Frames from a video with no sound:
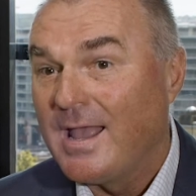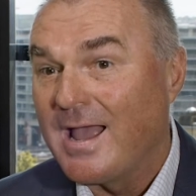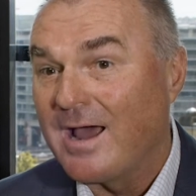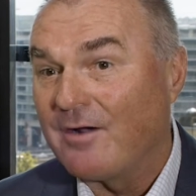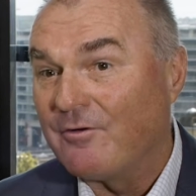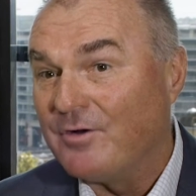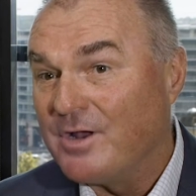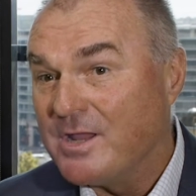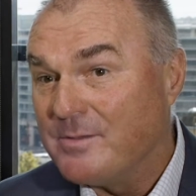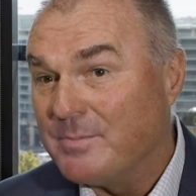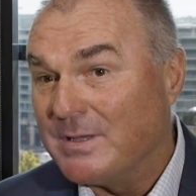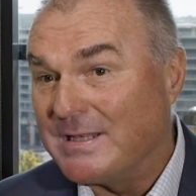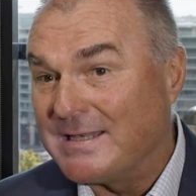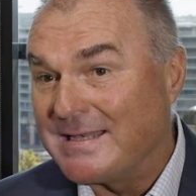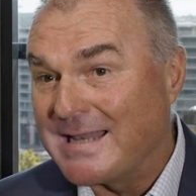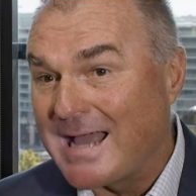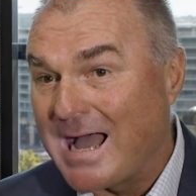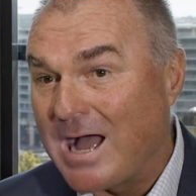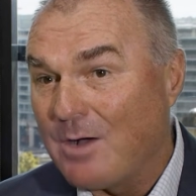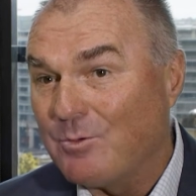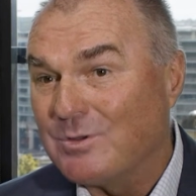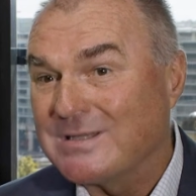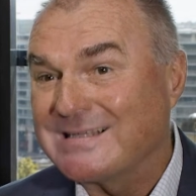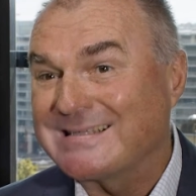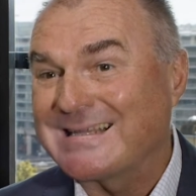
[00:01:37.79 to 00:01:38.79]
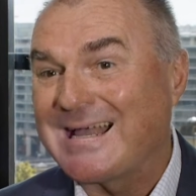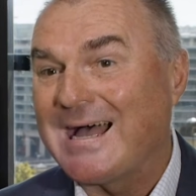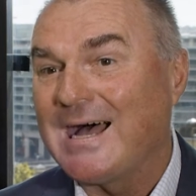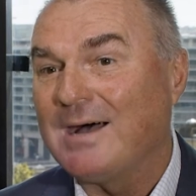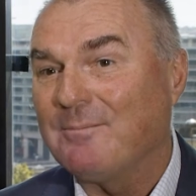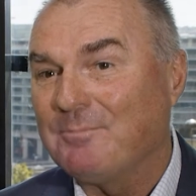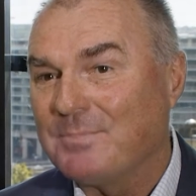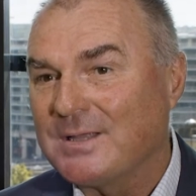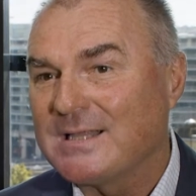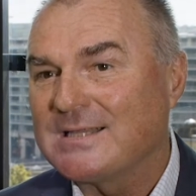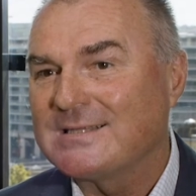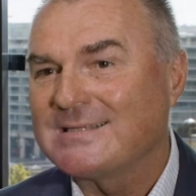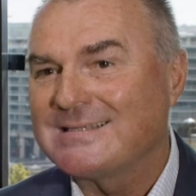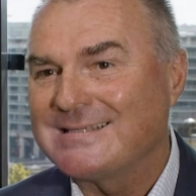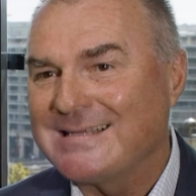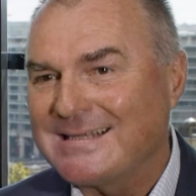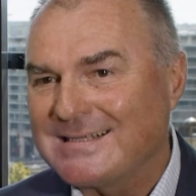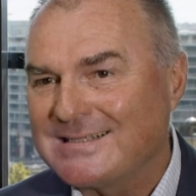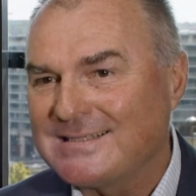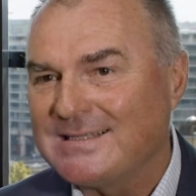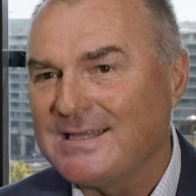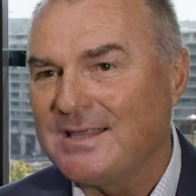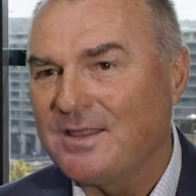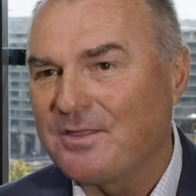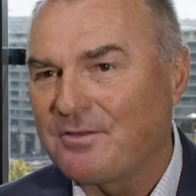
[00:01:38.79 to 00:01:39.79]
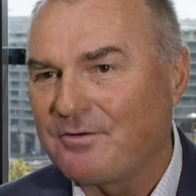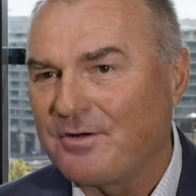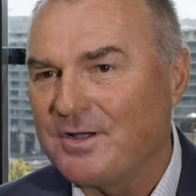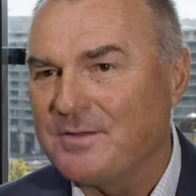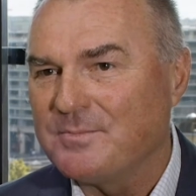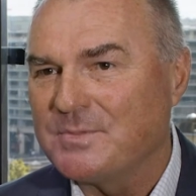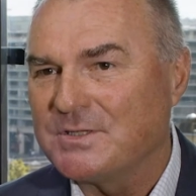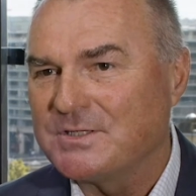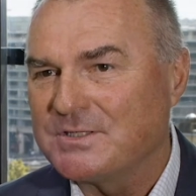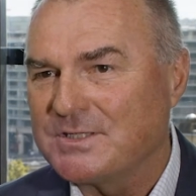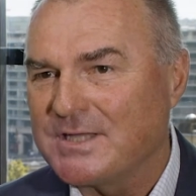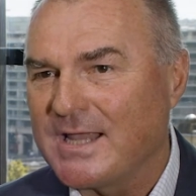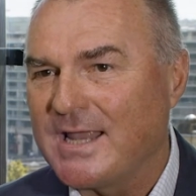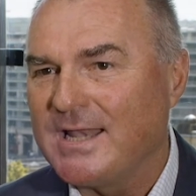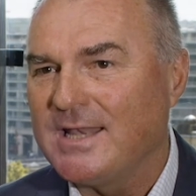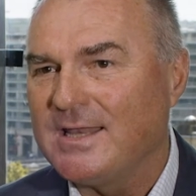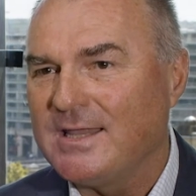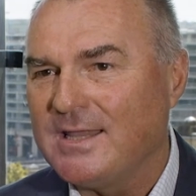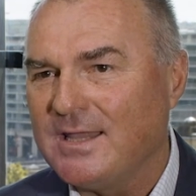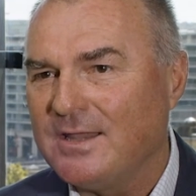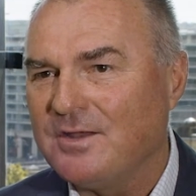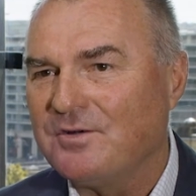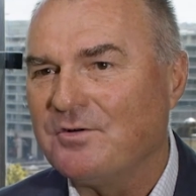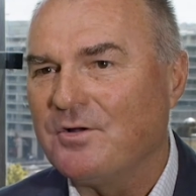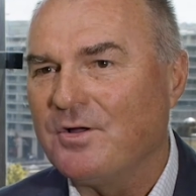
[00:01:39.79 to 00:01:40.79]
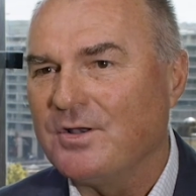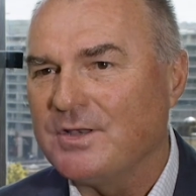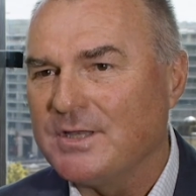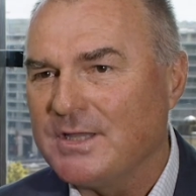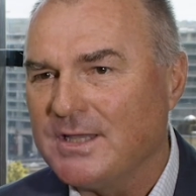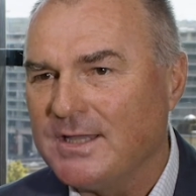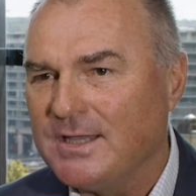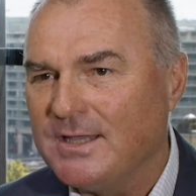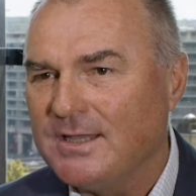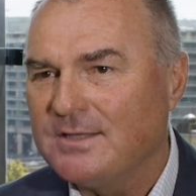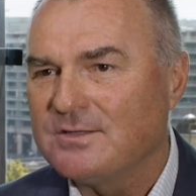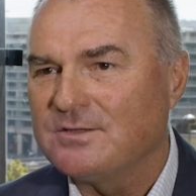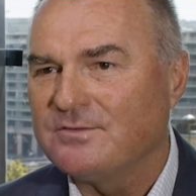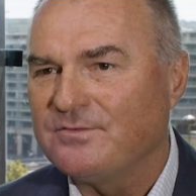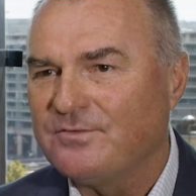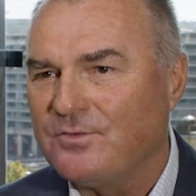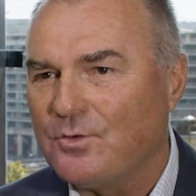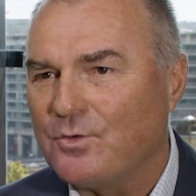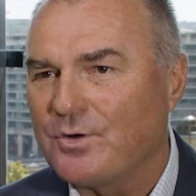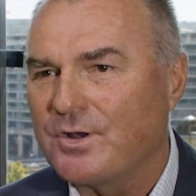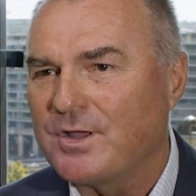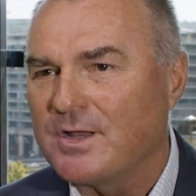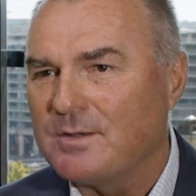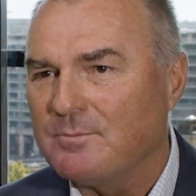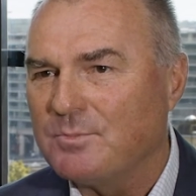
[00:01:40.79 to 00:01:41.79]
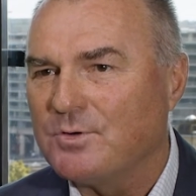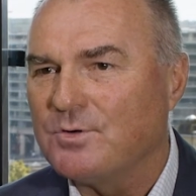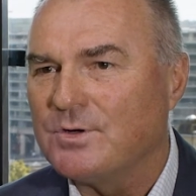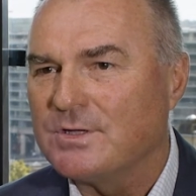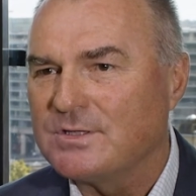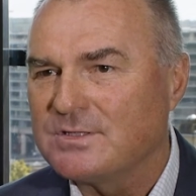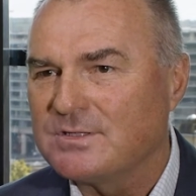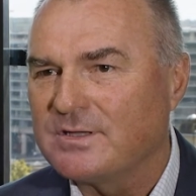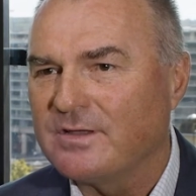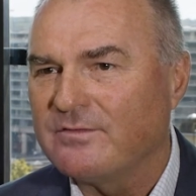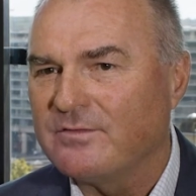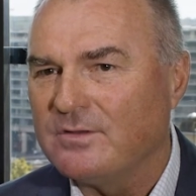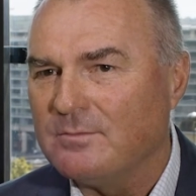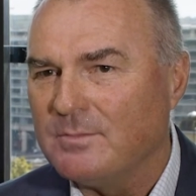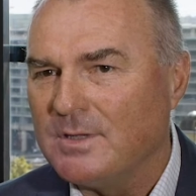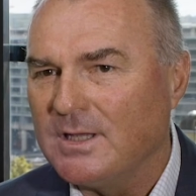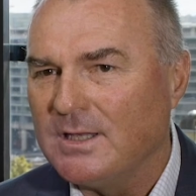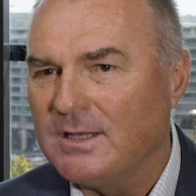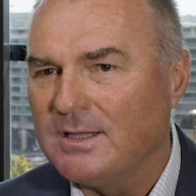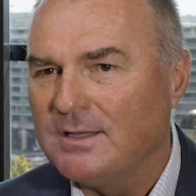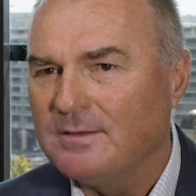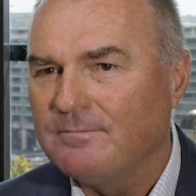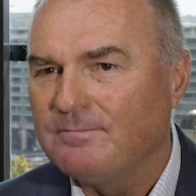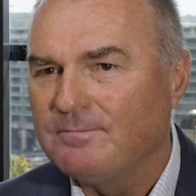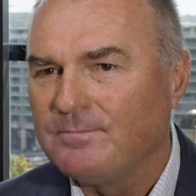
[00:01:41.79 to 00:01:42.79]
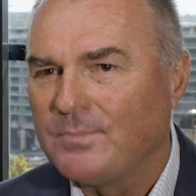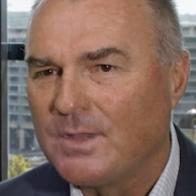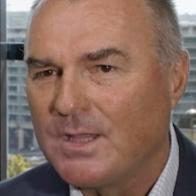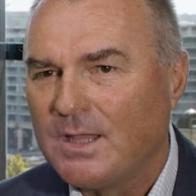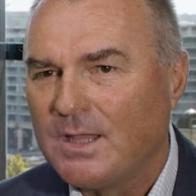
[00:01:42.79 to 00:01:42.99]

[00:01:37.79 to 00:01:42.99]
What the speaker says: Our EBITDA was up 63% year on year to $14.7 million,